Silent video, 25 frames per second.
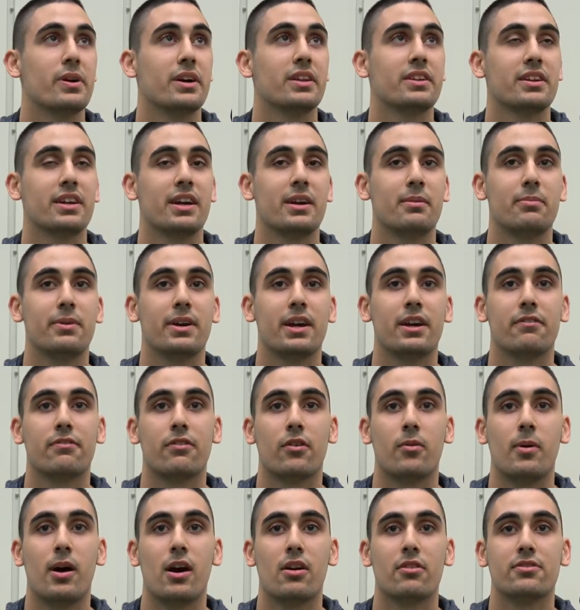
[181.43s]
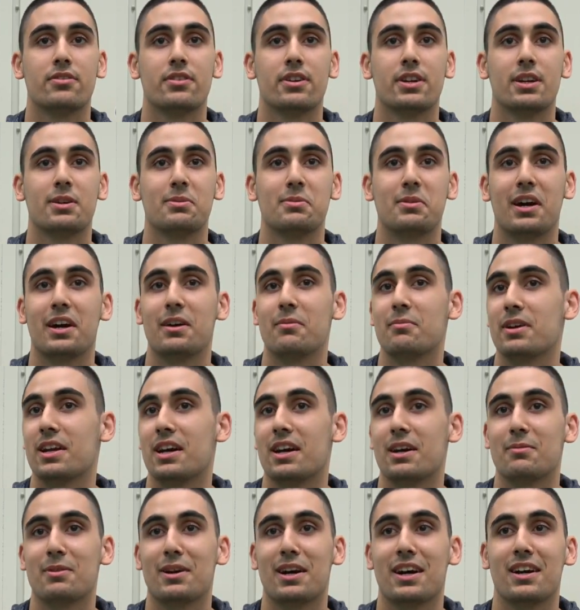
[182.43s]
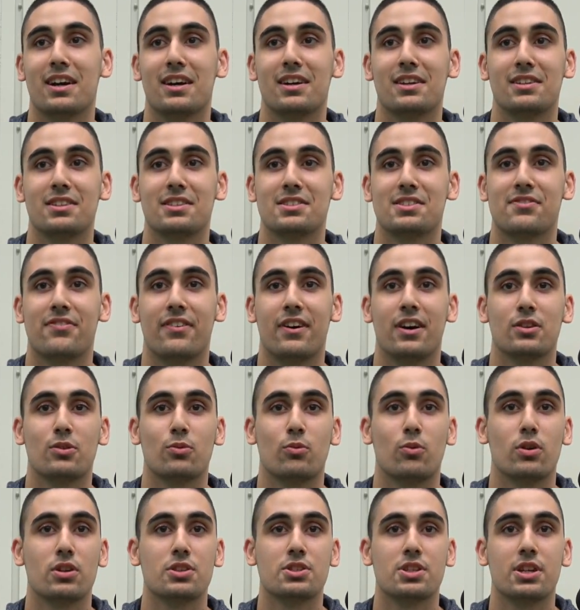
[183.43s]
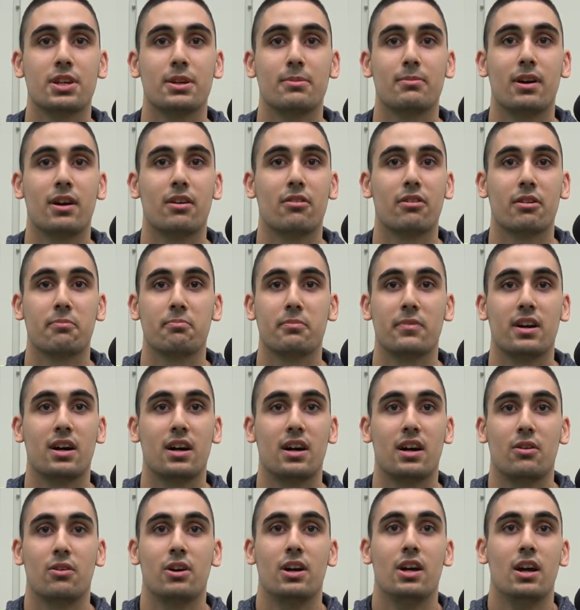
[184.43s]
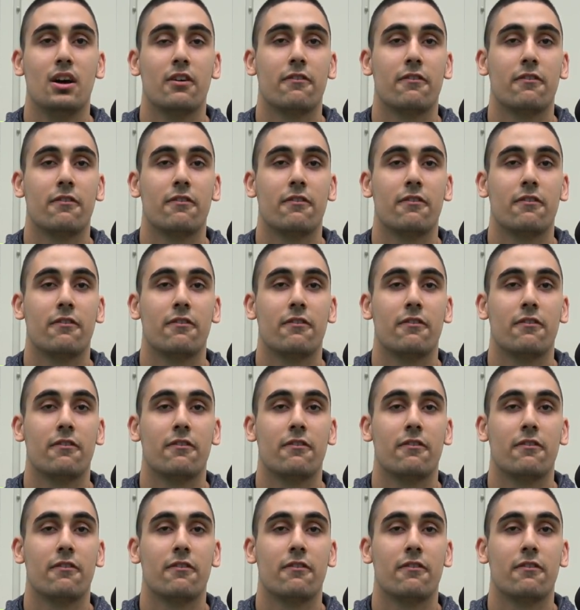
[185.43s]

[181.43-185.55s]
man, the NBA from our team. I mean, I it's fun to watch him how he how